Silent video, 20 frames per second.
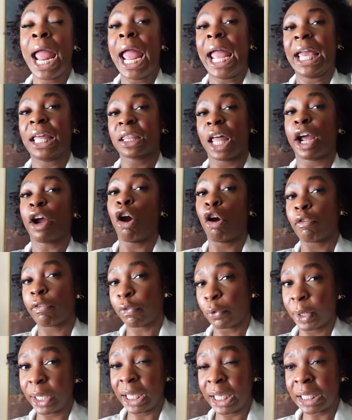and like her
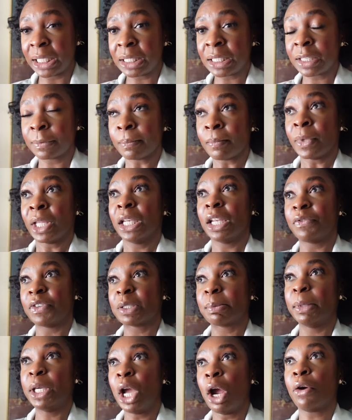friends. And if it's
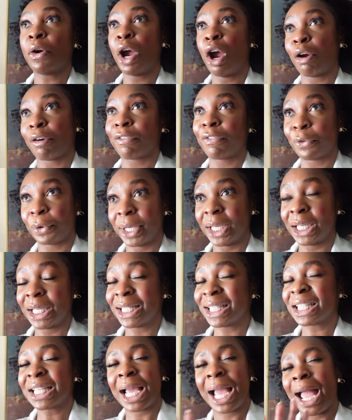me, her, and her
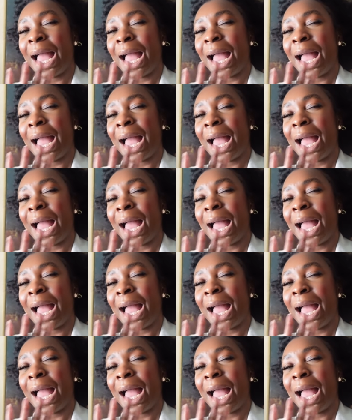friends,